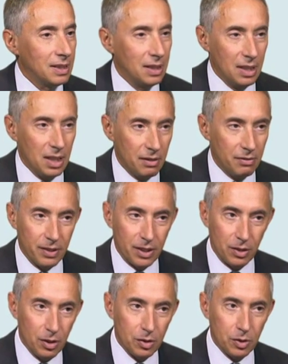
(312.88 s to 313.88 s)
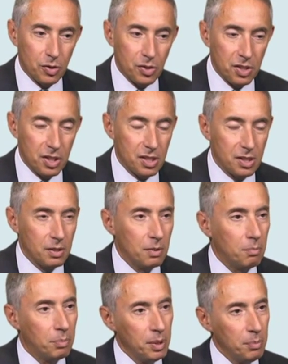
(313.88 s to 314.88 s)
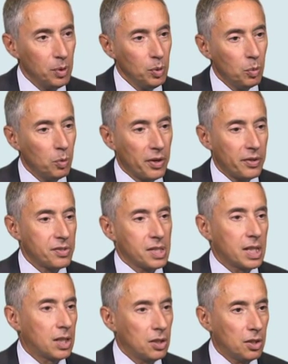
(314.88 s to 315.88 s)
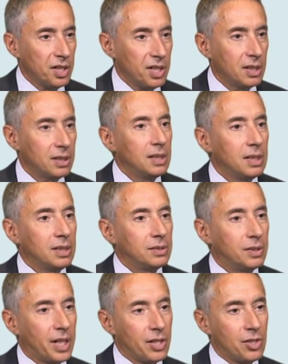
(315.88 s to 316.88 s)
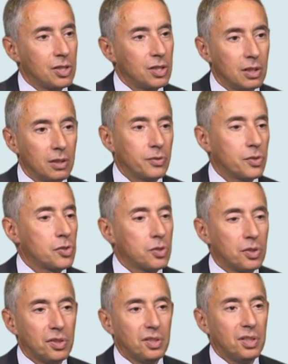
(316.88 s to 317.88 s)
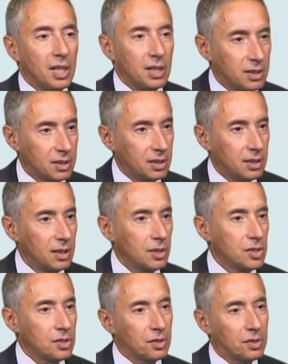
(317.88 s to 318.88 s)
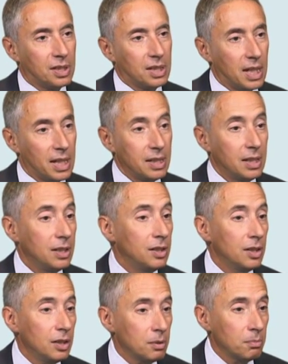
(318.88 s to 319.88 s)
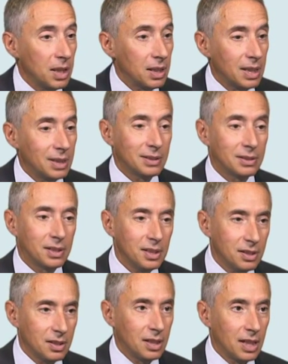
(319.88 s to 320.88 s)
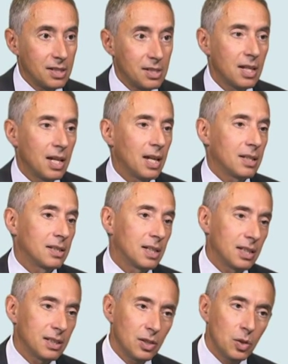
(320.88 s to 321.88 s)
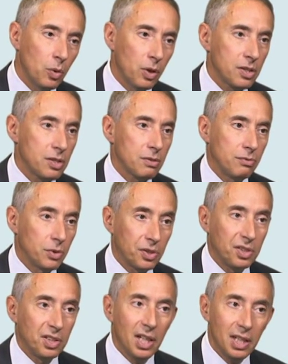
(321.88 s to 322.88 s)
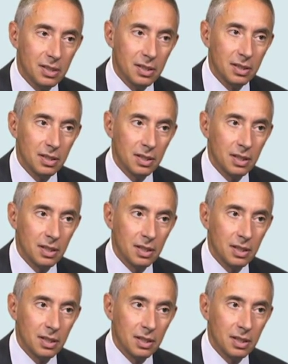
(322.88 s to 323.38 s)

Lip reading: the life a doctor sees people who has a cornea ranging of 38, 39, normal, untreated eyes, and other who has 48.